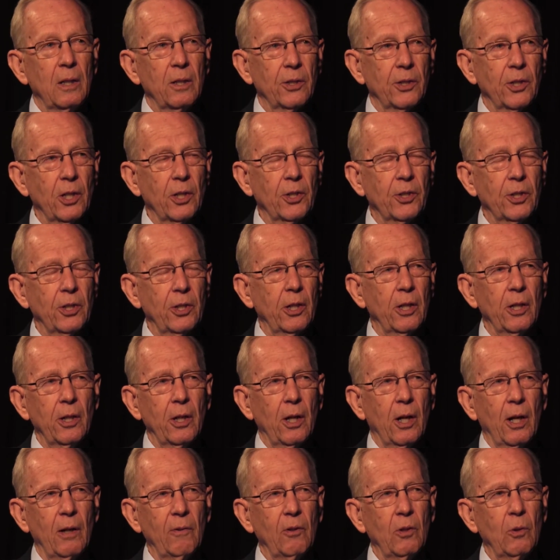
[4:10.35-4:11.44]
since then,
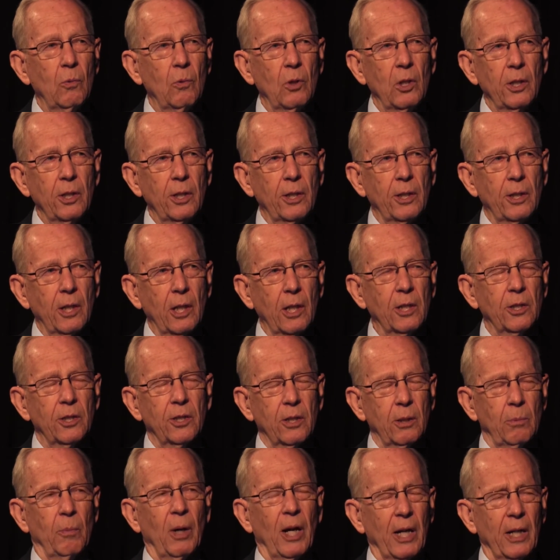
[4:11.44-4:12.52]
everyone that takes
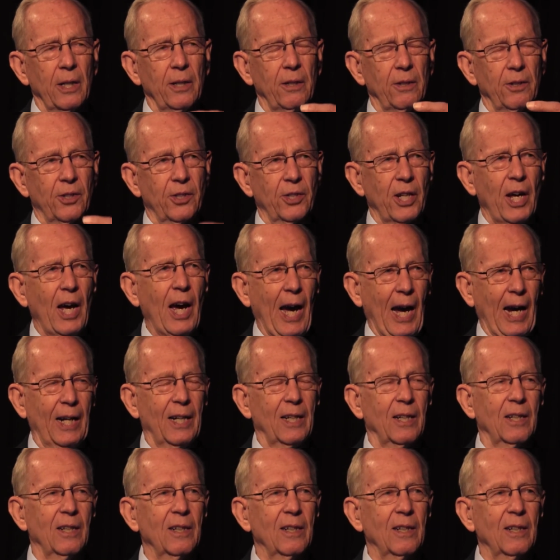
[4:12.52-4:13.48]
command of SAC